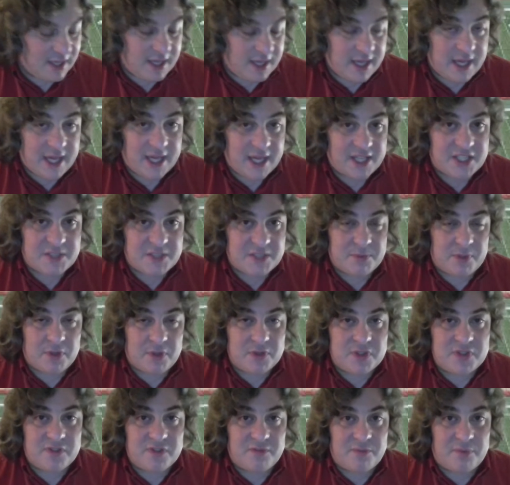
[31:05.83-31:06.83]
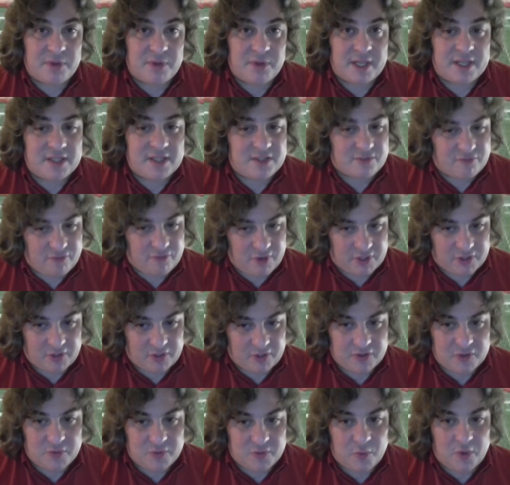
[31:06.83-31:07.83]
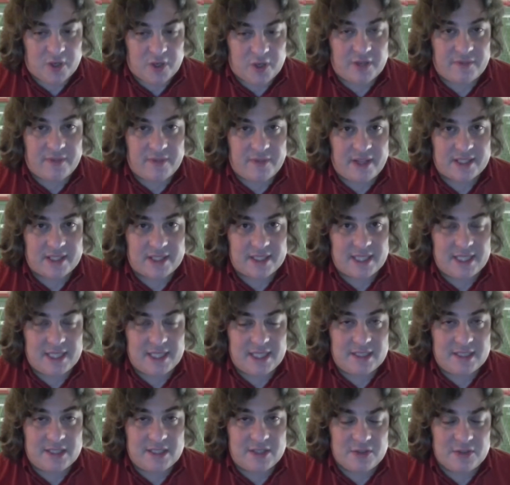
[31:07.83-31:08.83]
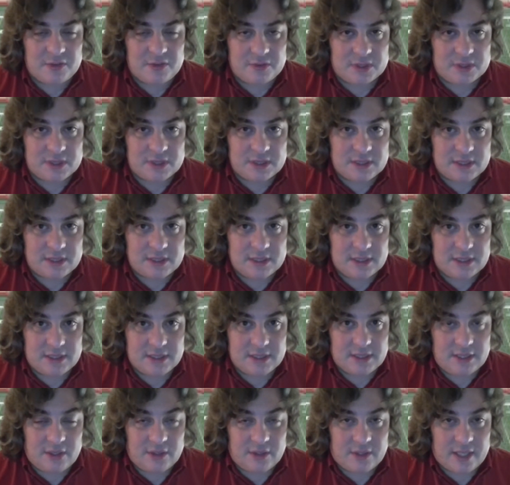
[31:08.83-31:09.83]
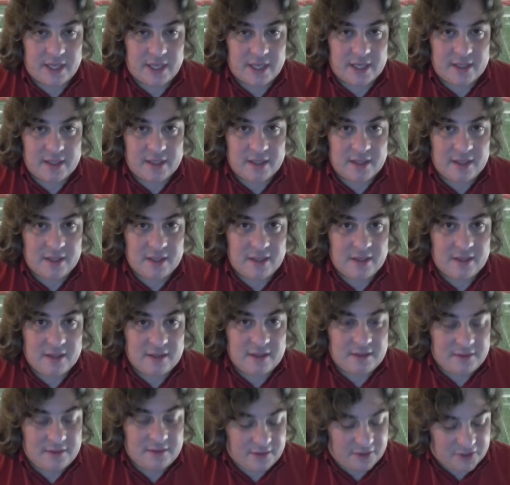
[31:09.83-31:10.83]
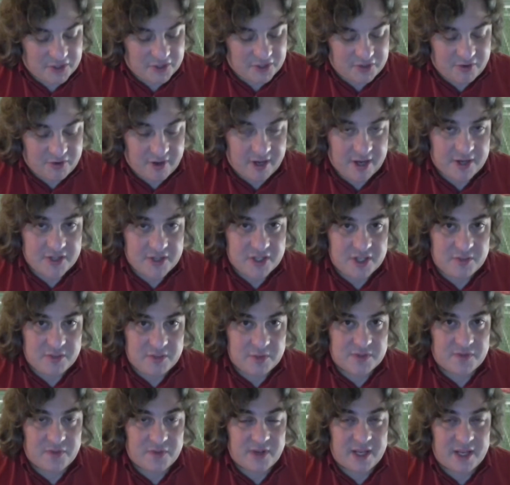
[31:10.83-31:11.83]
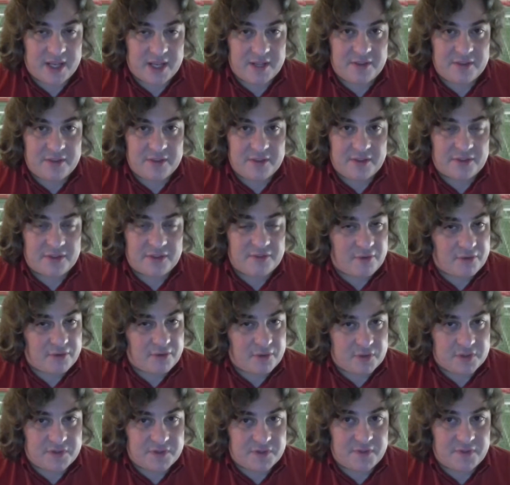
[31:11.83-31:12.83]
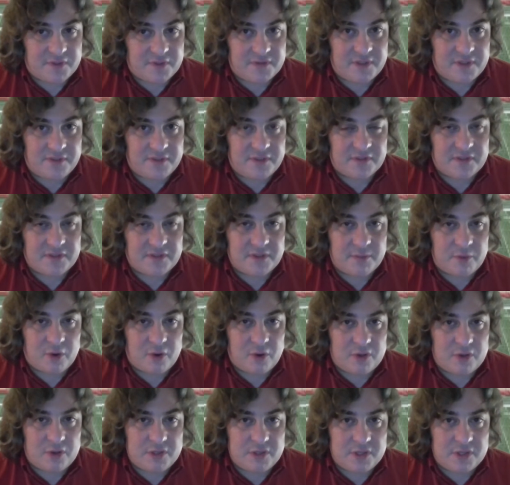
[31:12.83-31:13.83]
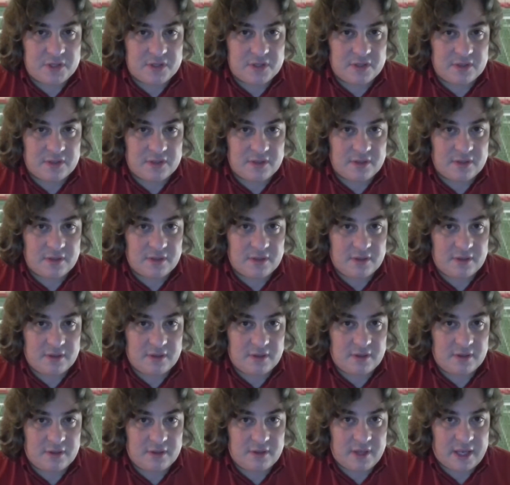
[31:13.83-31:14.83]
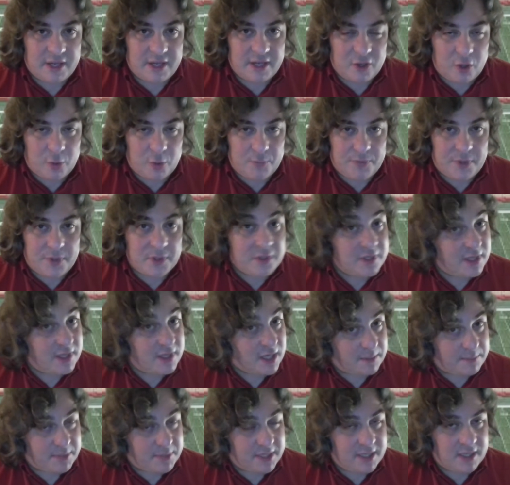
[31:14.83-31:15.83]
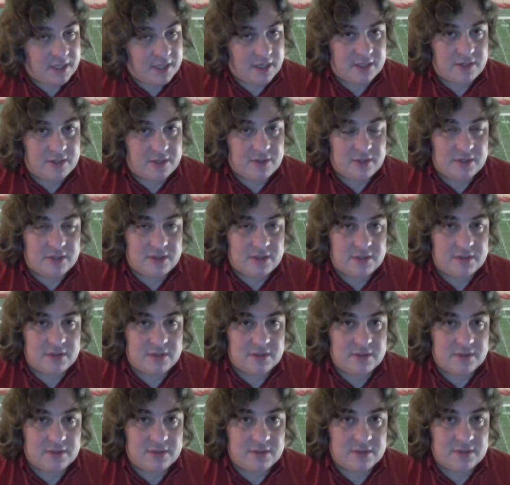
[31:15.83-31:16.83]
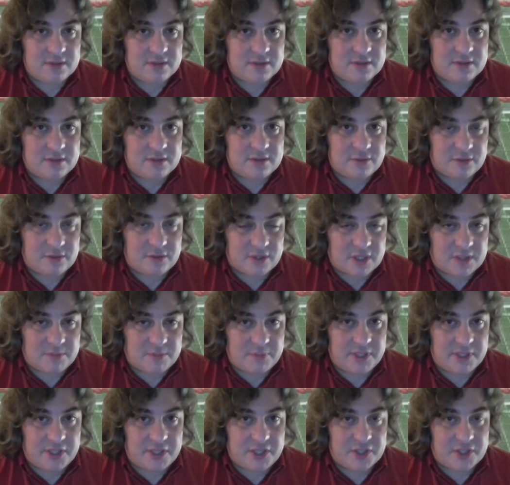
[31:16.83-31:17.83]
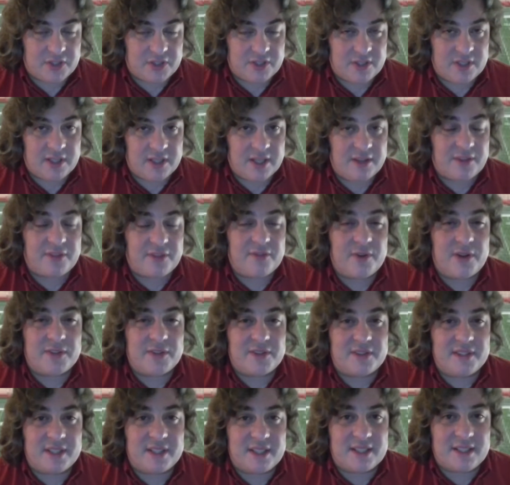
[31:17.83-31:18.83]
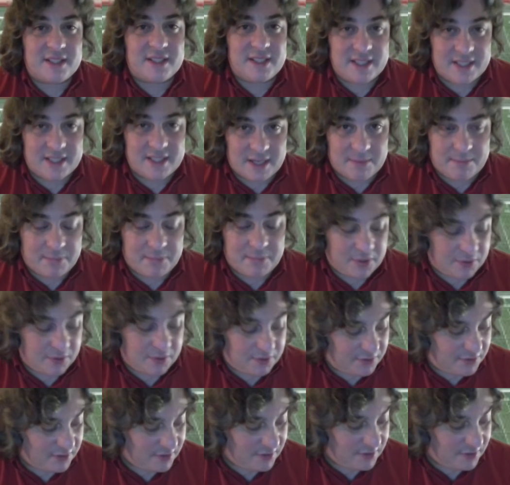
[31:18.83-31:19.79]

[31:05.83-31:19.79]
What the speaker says: Explosive plays. Rutgers won on that key too. Okay? Their strategy was for Ethan to throw those 50-50 balls and hope that you got a PI call or a completion. And throughout the day, he got both.